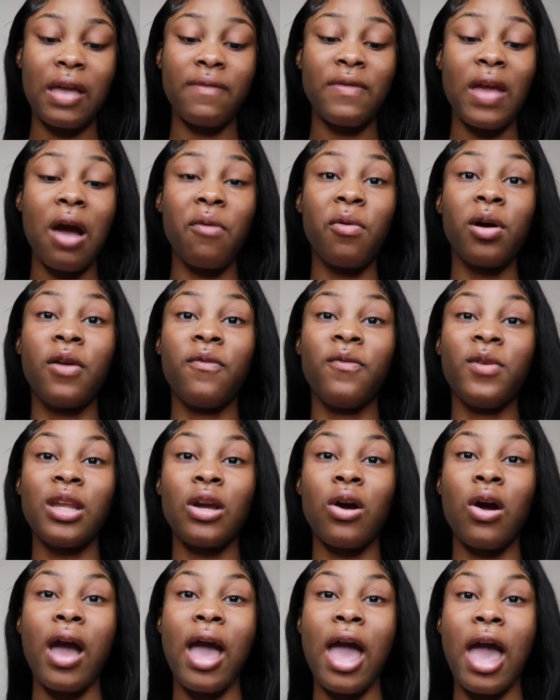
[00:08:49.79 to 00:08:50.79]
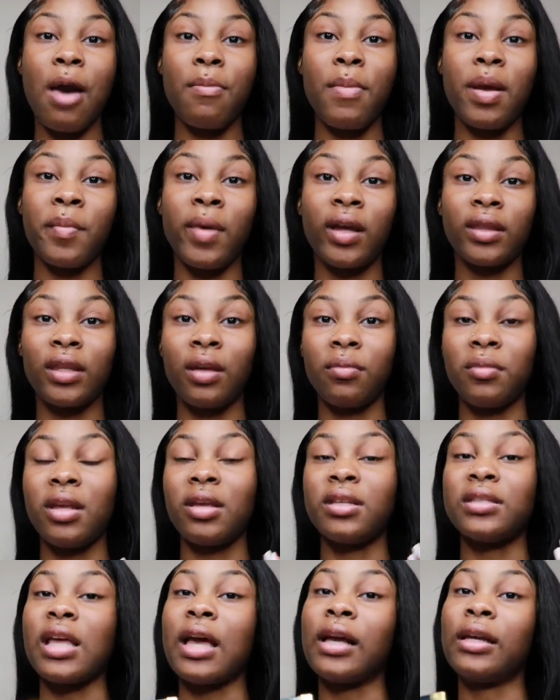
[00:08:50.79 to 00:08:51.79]
If y'all want a video on how I make my
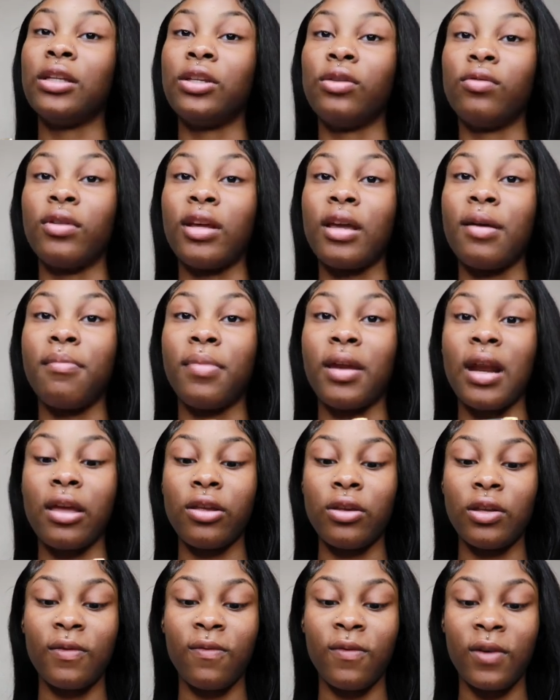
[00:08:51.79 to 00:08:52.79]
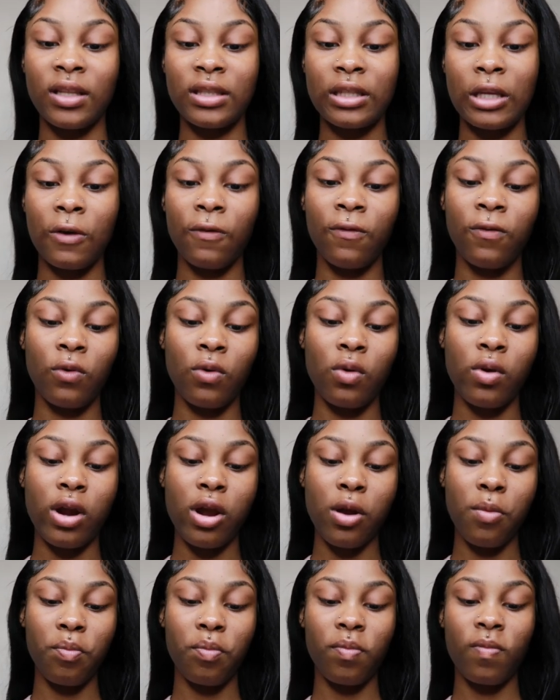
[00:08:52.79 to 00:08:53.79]
thumbnails, I can do that, but I use Funto for
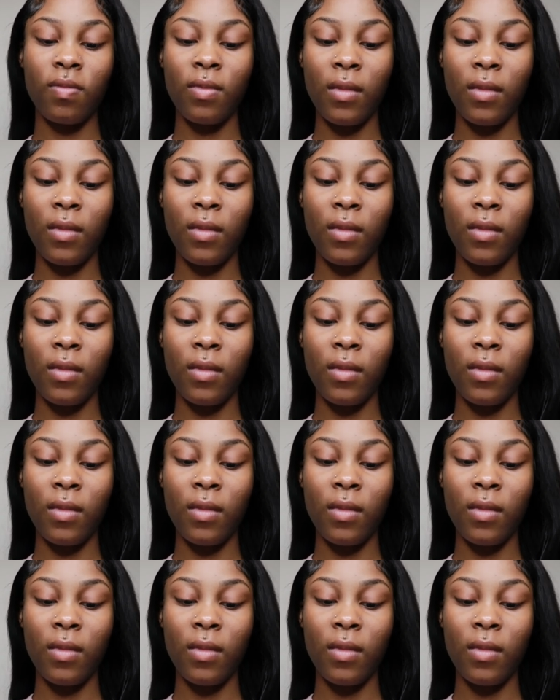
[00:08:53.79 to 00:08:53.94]
it.